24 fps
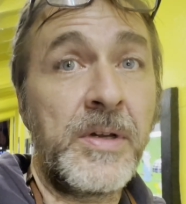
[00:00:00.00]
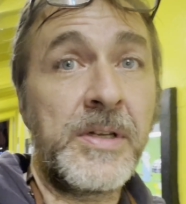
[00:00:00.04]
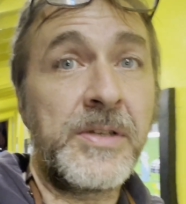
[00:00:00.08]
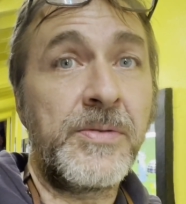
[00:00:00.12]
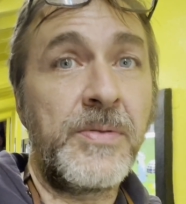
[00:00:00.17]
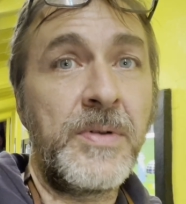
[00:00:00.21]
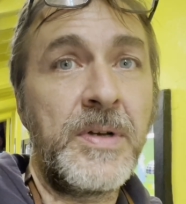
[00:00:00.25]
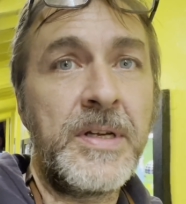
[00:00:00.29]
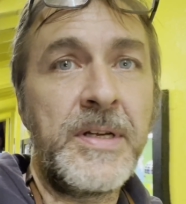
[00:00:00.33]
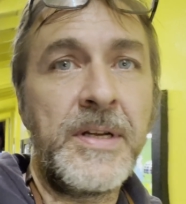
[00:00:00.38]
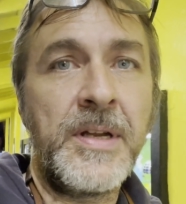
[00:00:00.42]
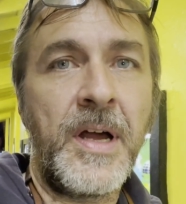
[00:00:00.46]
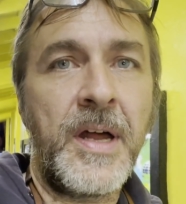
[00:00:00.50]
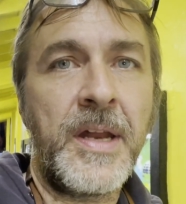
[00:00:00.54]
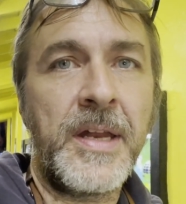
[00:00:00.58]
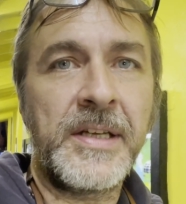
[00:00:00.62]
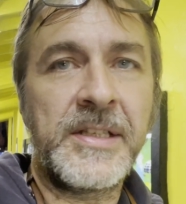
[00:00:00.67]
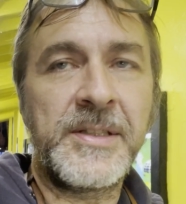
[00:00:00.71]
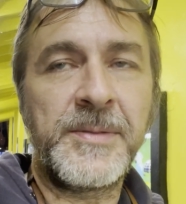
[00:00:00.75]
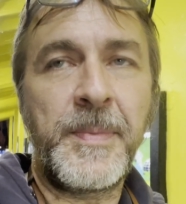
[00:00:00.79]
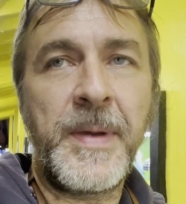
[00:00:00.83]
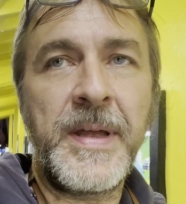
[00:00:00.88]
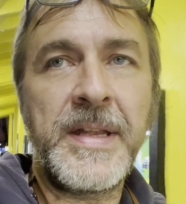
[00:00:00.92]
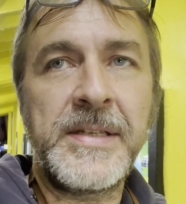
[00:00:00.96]
It's really not
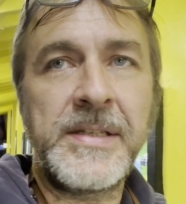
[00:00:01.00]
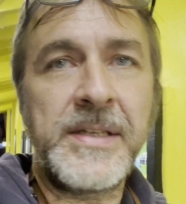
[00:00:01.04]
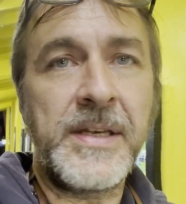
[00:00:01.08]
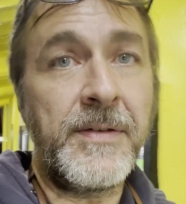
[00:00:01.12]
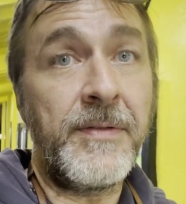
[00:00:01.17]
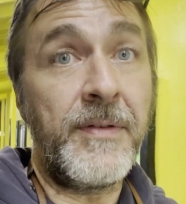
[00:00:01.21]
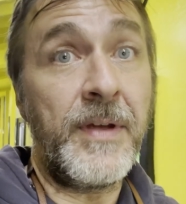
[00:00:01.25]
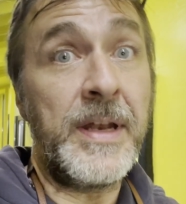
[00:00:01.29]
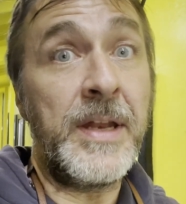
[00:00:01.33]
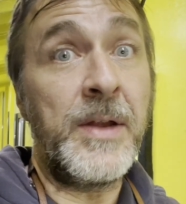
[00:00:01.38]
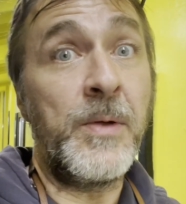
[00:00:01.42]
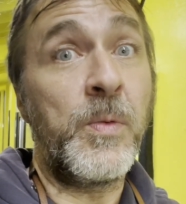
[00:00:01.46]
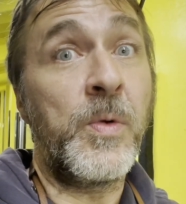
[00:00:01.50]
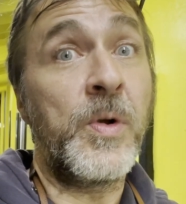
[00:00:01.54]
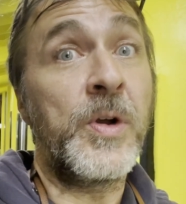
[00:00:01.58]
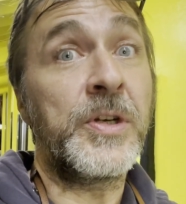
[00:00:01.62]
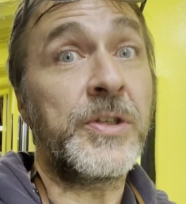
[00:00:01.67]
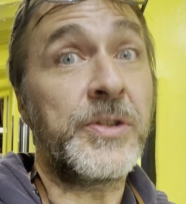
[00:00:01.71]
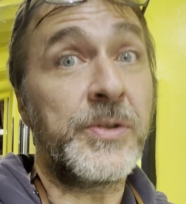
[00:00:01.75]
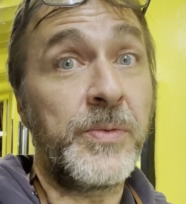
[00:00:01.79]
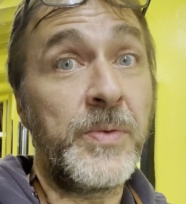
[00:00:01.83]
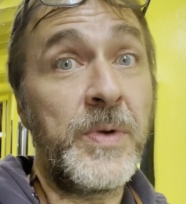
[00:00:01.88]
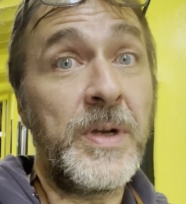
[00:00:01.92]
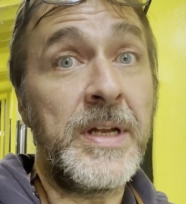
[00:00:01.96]
expensive, and it
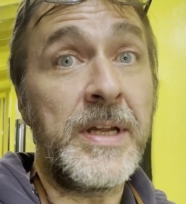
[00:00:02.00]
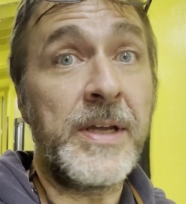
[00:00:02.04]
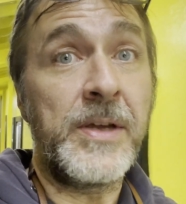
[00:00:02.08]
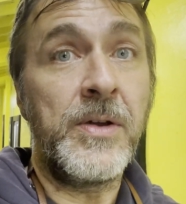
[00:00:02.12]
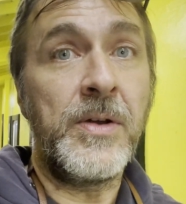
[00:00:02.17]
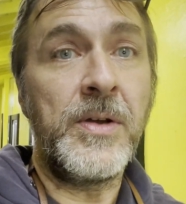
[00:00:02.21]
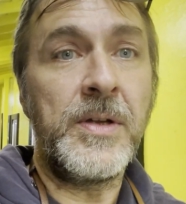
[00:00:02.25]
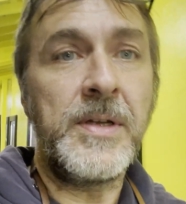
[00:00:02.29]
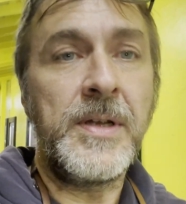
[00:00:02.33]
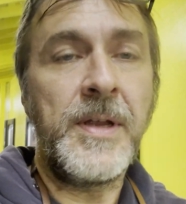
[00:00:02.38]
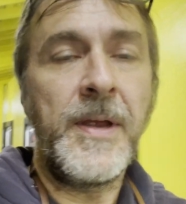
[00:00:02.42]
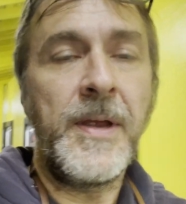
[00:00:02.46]
works really good.